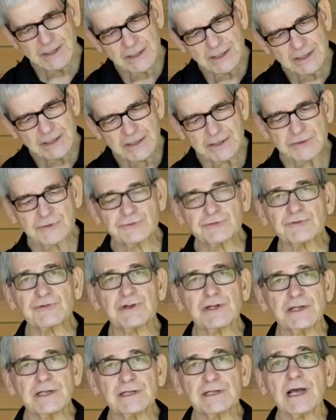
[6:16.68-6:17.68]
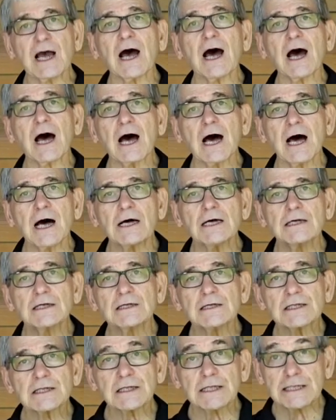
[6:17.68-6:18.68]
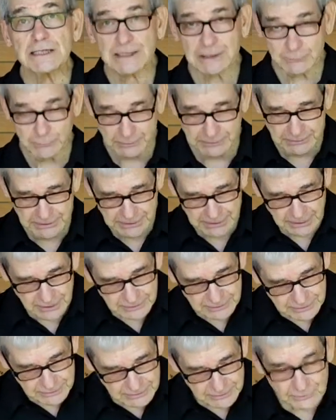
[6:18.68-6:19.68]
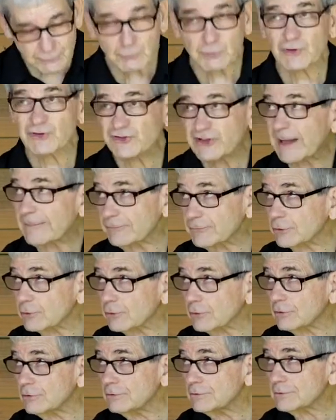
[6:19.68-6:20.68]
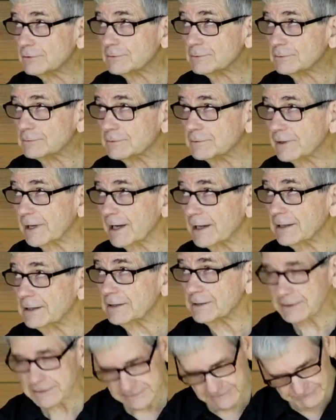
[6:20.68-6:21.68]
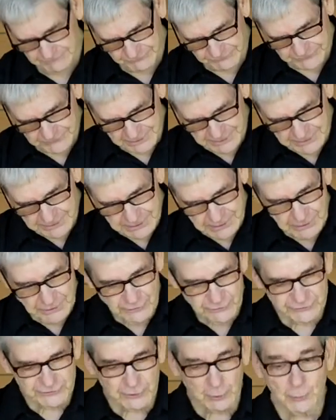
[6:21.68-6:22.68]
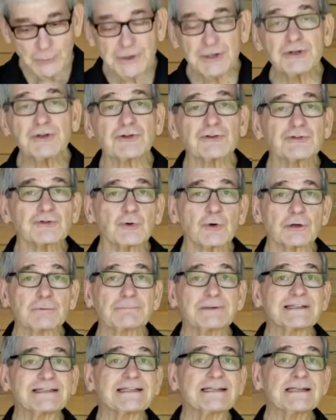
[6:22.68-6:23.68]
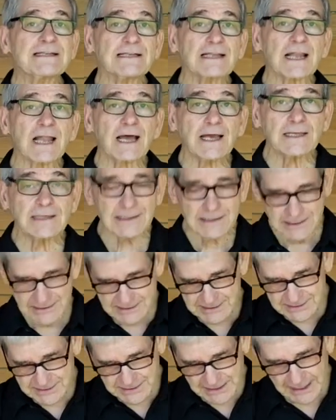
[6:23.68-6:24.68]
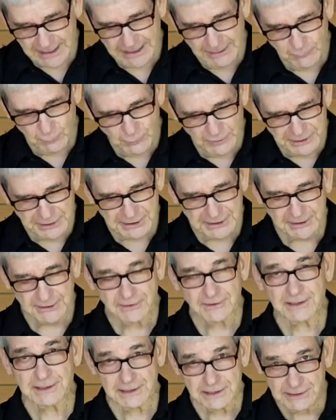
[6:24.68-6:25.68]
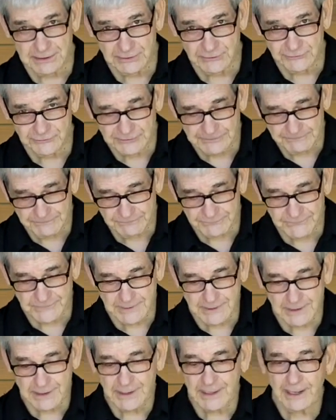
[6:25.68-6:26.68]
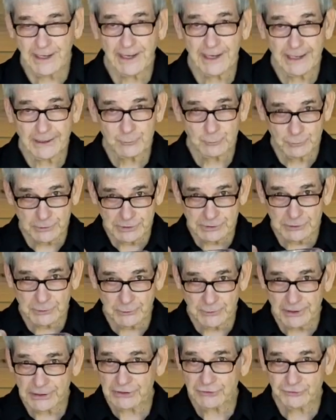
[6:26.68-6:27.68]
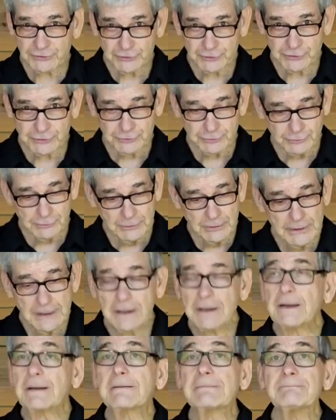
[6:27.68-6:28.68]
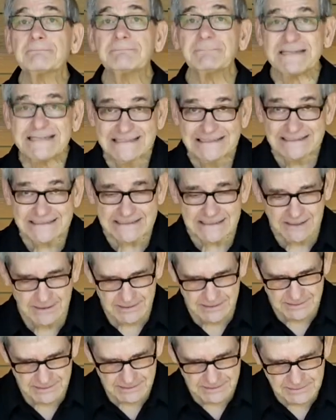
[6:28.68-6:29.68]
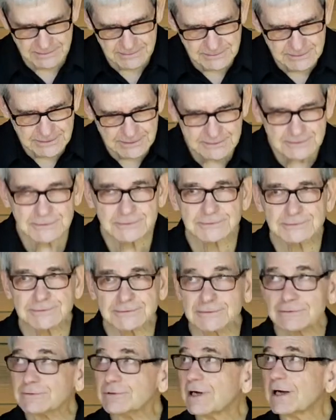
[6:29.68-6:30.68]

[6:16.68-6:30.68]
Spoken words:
is the liquid receptacle right here. So we're just going to pretend like I'm wearing these, and we're going to pee. Ooh,